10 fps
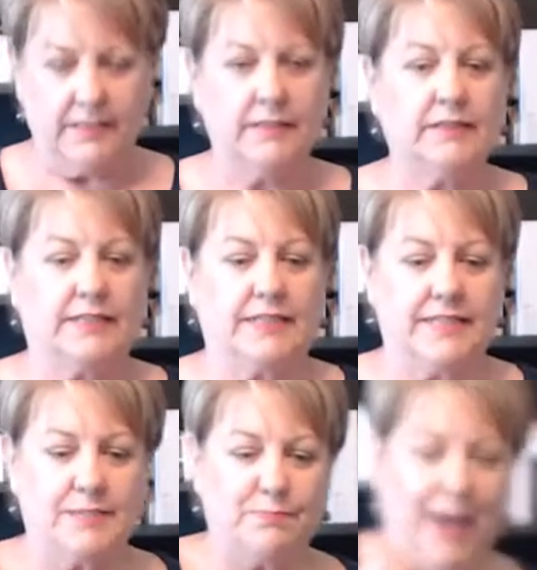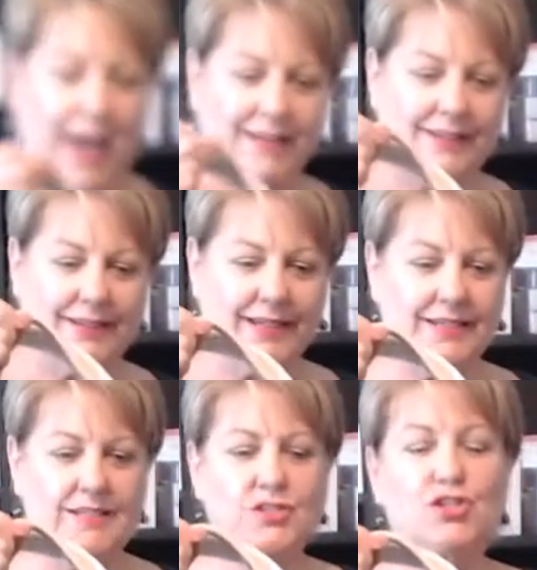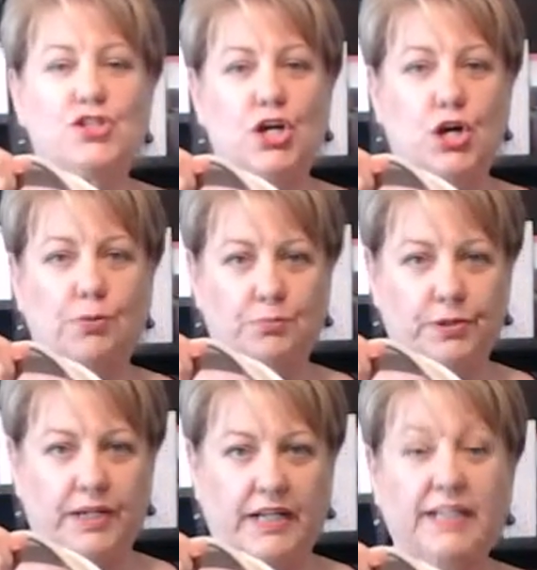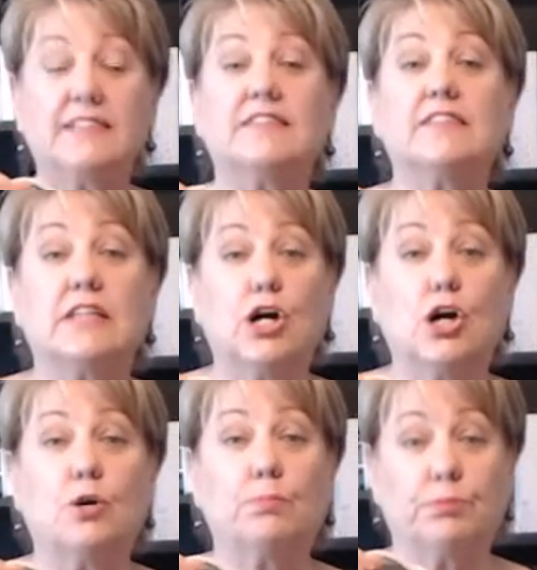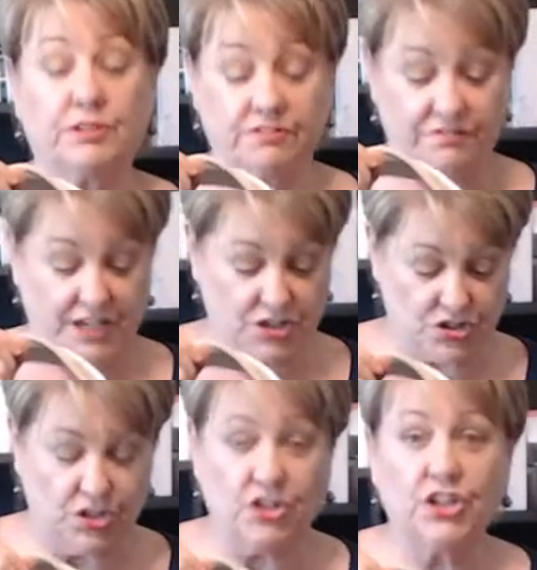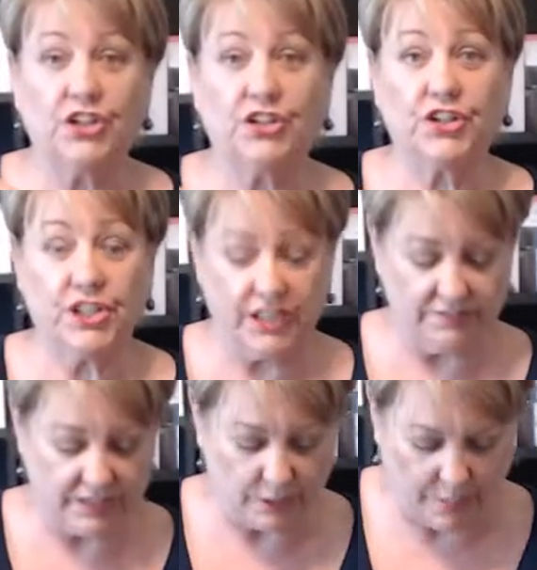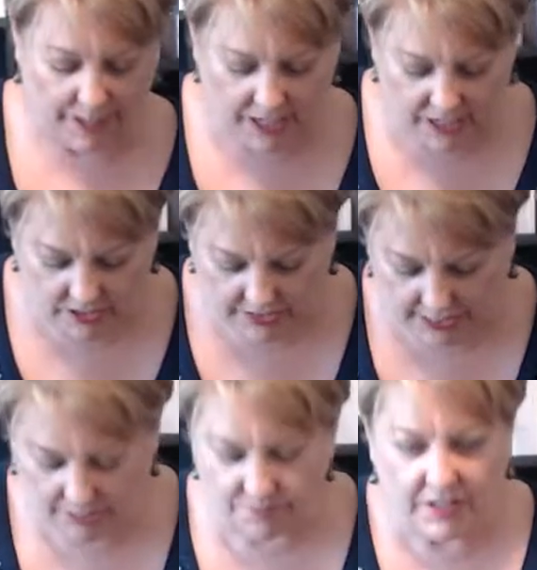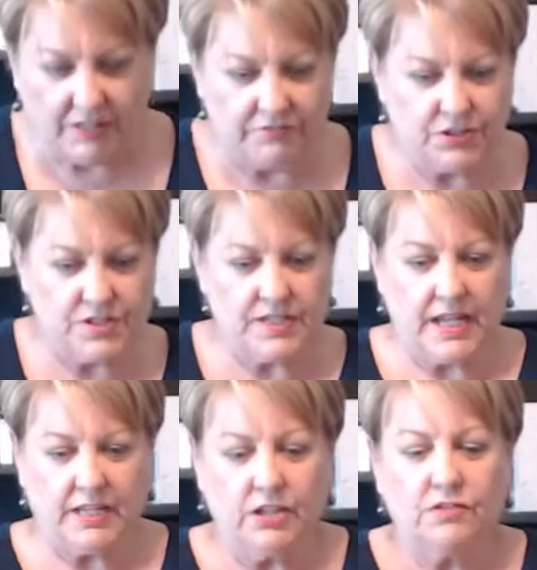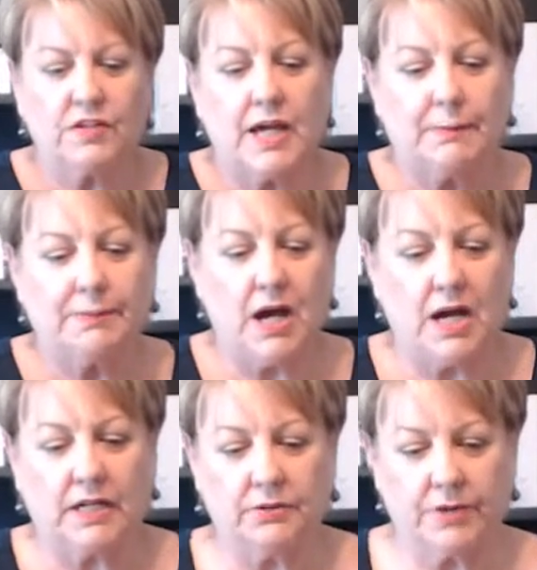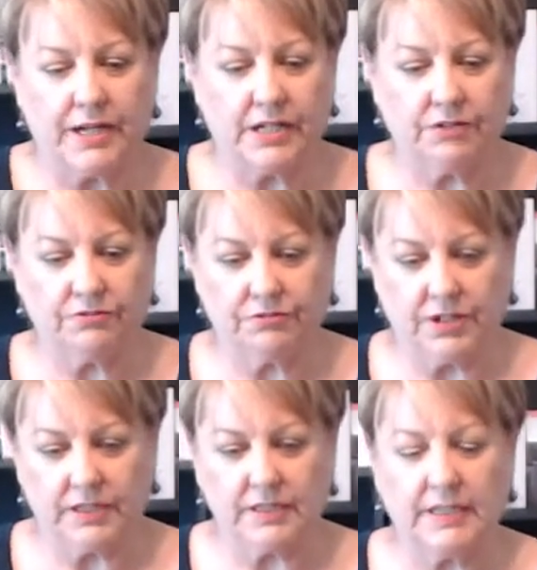Look at this bag. It is so pretty. It's so professional. You're going to love it. Okay, first thing, you've got a pocket right here in front.